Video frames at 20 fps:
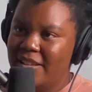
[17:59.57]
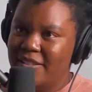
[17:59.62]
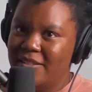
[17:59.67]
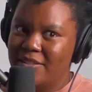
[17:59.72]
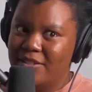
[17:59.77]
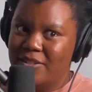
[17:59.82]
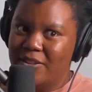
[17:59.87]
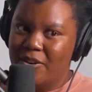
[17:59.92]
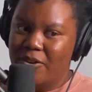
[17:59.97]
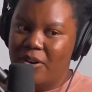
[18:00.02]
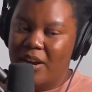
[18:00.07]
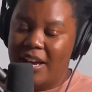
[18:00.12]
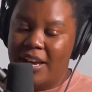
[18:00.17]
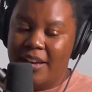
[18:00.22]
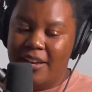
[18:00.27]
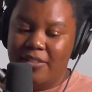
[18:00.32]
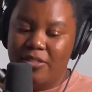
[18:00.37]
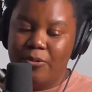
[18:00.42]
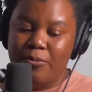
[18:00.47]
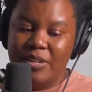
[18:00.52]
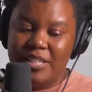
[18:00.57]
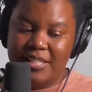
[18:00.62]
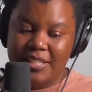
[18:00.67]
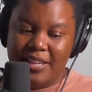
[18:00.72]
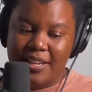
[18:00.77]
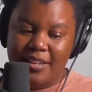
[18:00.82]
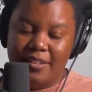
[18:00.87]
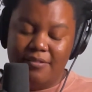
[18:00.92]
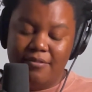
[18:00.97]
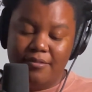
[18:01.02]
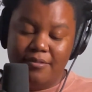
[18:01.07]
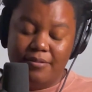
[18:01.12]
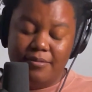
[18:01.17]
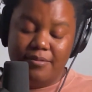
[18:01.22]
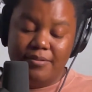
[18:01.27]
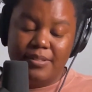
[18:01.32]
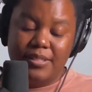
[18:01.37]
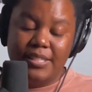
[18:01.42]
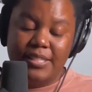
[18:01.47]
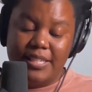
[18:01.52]
And so the reason
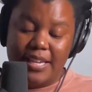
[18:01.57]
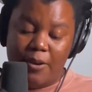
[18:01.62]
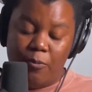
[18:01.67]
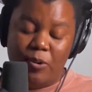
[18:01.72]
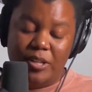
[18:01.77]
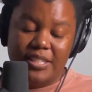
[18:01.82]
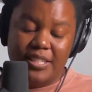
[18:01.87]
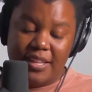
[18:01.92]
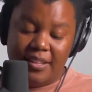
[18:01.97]
once